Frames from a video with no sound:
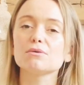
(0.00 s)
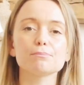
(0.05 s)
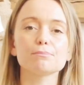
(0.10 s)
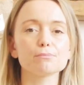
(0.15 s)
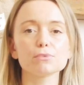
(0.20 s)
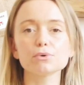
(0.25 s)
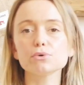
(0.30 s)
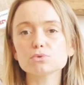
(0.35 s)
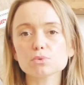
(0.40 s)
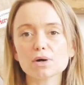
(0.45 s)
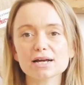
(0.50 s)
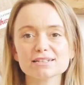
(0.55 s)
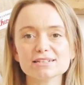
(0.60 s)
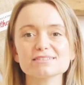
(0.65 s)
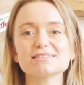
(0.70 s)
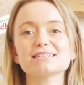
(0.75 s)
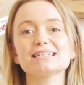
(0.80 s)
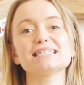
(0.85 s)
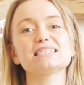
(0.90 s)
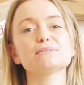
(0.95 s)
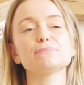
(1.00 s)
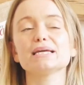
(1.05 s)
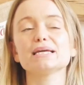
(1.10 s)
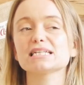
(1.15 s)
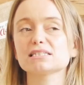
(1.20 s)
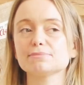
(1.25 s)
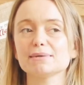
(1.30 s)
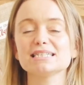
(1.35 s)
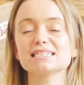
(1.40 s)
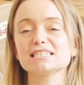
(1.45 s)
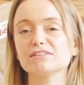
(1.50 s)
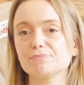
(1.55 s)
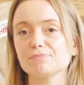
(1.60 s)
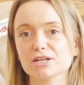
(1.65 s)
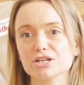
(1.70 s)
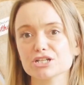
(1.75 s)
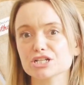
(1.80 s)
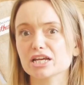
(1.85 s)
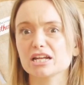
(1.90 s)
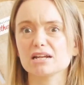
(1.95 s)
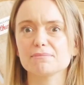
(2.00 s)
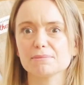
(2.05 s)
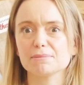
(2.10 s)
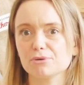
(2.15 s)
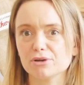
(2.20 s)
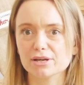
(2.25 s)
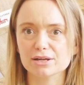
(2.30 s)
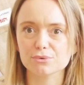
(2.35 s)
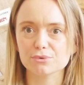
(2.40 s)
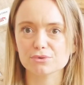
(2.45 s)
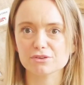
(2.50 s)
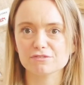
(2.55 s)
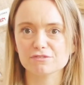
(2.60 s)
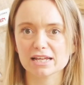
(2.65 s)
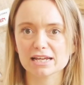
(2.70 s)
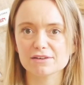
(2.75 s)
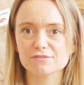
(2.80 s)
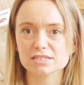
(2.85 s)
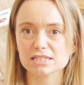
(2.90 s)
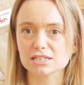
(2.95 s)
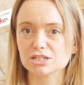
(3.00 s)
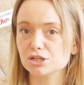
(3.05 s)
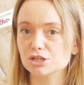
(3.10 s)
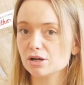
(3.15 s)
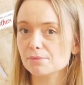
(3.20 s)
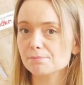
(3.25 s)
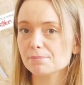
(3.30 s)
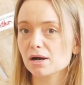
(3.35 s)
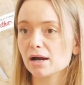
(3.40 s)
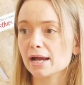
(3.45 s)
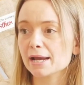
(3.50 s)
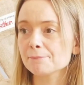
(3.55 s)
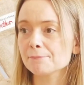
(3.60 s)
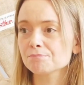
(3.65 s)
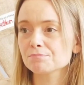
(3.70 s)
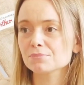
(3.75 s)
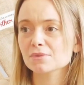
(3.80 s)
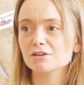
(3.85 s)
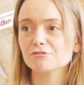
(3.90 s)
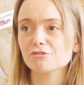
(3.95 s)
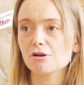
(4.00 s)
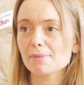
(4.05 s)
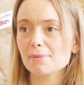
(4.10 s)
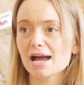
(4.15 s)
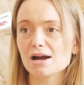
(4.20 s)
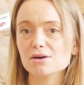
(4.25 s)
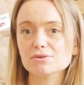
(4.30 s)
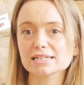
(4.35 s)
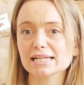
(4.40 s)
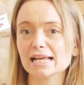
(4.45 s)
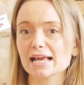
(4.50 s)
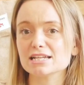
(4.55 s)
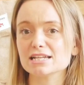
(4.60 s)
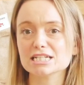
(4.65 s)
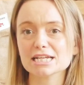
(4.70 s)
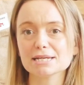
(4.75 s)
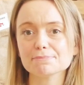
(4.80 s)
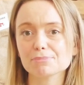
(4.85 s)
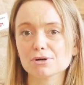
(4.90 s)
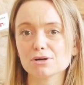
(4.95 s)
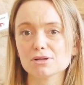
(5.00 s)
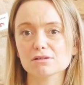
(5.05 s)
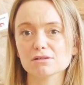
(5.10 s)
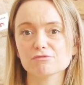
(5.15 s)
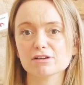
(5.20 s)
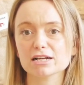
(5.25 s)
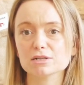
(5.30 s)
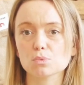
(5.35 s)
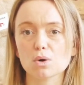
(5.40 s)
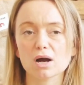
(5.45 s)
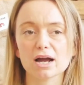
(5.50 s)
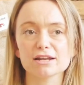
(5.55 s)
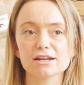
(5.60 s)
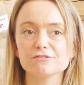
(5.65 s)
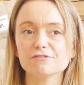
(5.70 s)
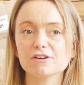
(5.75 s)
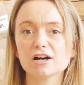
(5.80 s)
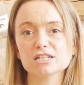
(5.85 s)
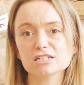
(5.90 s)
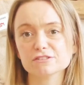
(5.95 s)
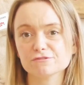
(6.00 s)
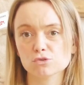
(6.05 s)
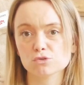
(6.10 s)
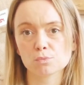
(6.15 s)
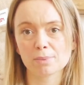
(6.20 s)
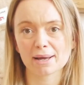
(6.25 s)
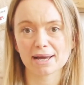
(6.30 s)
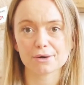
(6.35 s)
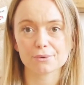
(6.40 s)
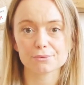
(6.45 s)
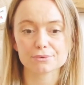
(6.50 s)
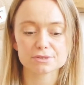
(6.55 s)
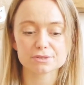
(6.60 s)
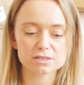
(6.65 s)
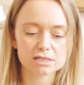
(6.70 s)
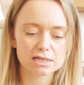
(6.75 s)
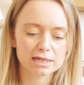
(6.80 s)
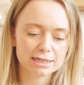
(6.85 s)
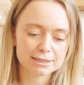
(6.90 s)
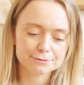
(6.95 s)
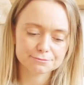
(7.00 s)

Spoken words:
Mulled wine doesn't need to be expensive because you're going to be putting all the flavours in. You can buy from Aldi a cheap bottle of red wine for under £4.